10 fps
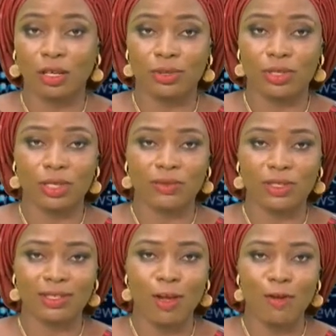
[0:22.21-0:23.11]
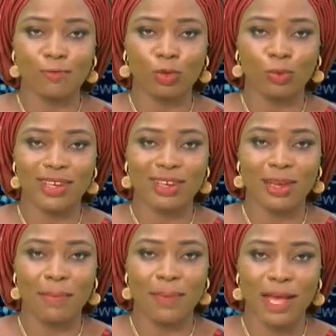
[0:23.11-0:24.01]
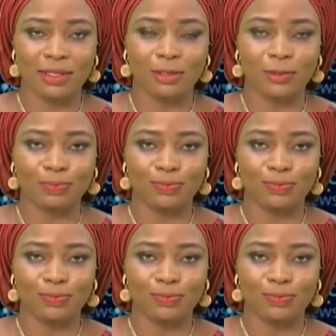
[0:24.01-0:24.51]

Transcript: received the South Korean ambassador